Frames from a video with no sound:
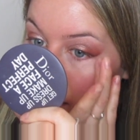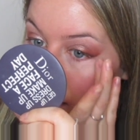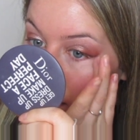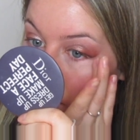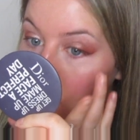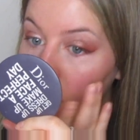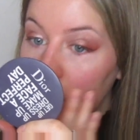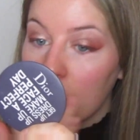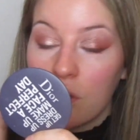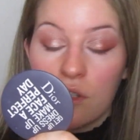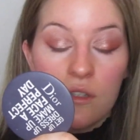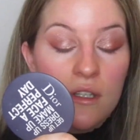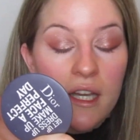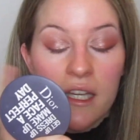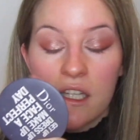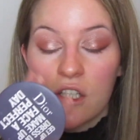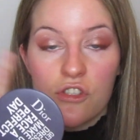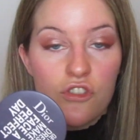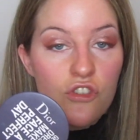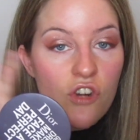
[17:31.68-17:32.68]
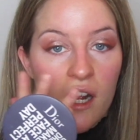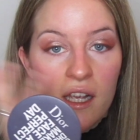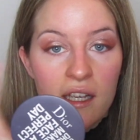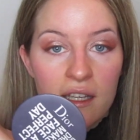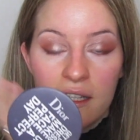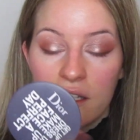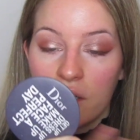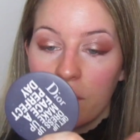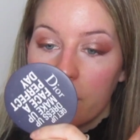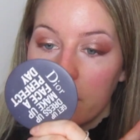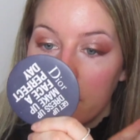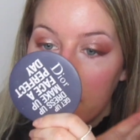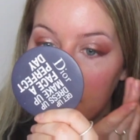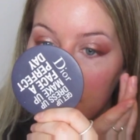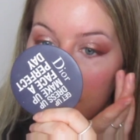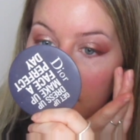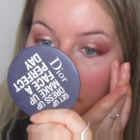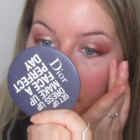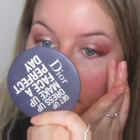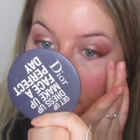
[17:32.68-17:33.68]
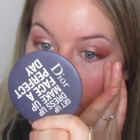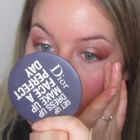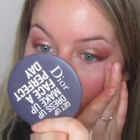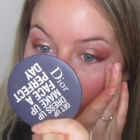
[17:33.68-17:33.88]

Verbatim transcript: I'm not dragging or anything.